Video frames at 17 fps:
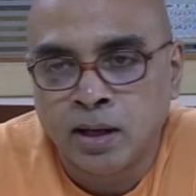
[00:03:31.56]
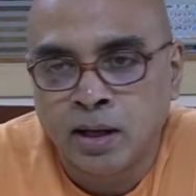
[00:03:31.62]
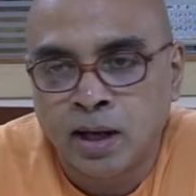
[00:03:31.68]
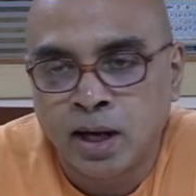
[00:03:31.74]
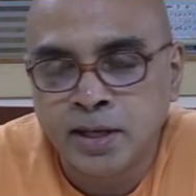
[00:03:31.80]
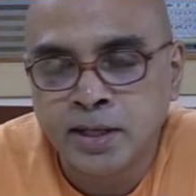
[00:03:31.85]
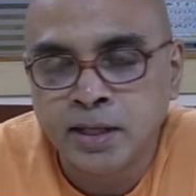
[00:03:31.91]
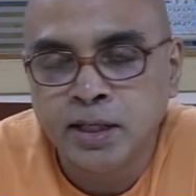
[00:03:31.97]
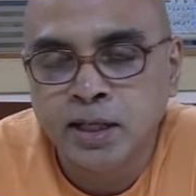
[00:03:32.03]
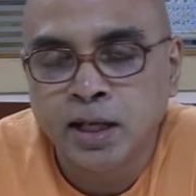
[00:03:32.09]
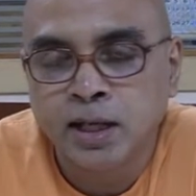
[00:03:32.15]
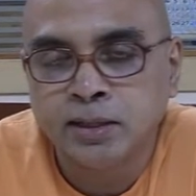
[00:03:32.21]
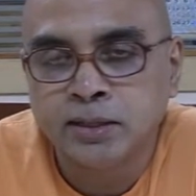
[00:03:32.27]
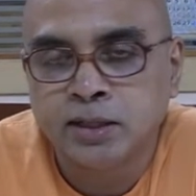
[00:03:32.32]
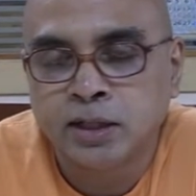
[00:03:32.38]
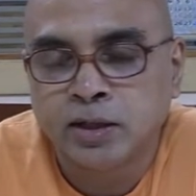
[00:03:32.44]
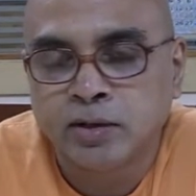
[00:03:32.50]

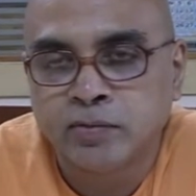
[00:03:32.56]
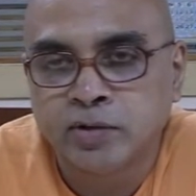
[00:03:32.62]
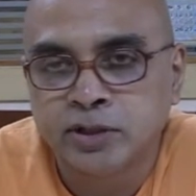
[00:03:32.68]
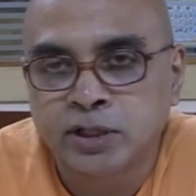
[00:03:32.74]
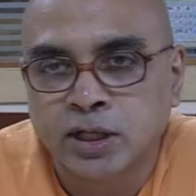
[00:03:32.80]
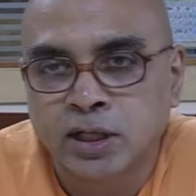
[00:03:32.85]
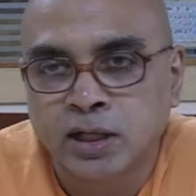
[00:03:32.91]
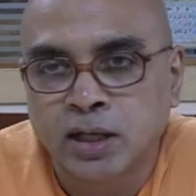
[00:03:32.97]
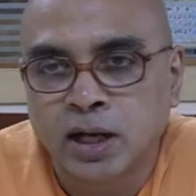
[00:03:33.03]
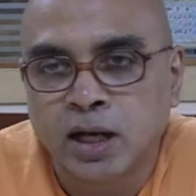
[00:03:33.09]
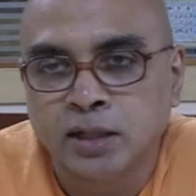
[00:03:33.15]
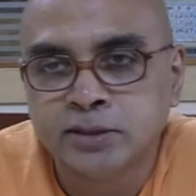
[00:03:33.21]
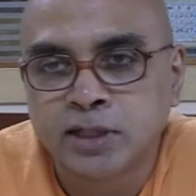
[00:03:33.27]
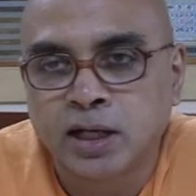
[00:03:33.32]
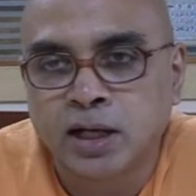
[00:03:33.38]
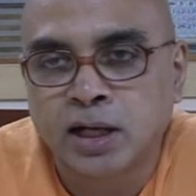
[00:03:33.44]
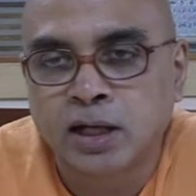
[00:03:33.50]
anyan dhavataha,
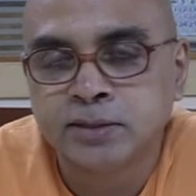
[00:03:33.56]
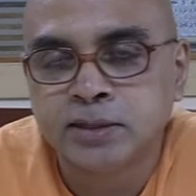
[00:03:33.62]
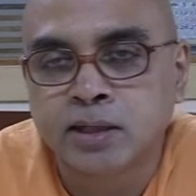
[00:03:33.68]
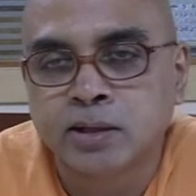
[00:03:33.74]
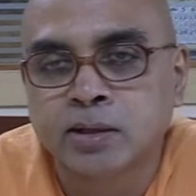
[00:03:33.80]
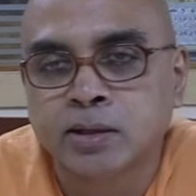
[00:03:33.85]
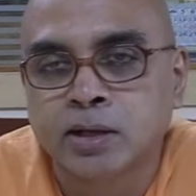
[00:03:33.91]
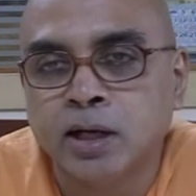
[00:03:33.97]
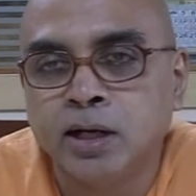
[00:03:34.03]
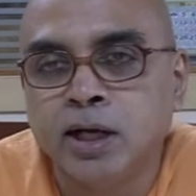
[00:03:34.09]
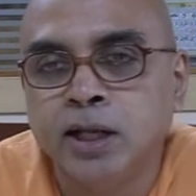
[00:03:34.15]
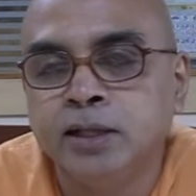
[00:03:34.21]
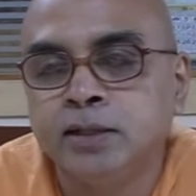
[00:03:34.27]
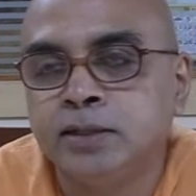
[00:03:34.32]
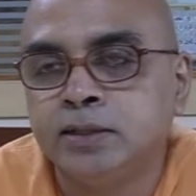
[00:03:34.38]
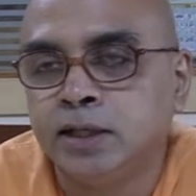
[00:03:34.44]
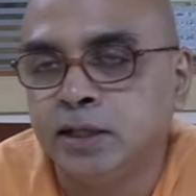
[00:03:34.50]
the other
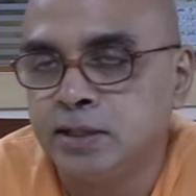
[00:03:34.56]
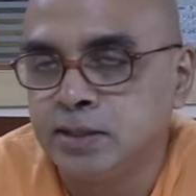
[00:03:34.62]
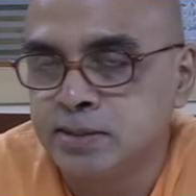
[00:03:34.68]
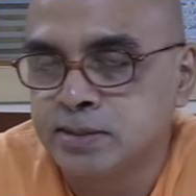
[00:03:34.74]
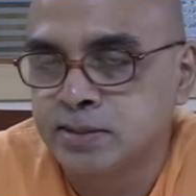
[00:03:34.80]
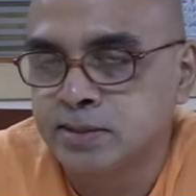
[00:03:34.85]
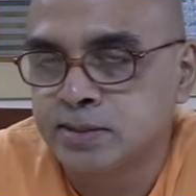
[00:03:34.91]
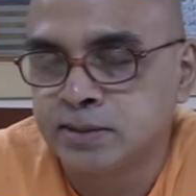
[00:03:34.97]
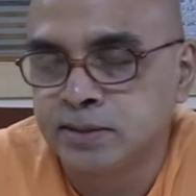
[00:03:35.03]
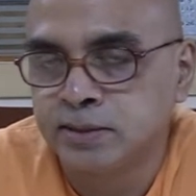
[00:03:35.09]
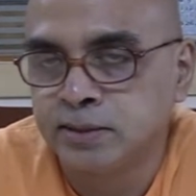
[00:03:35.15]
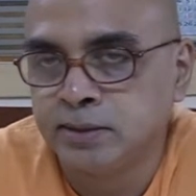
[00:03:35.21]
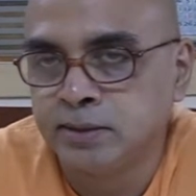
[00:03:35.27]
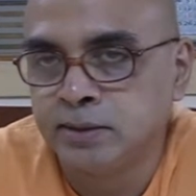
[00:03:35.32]
running things,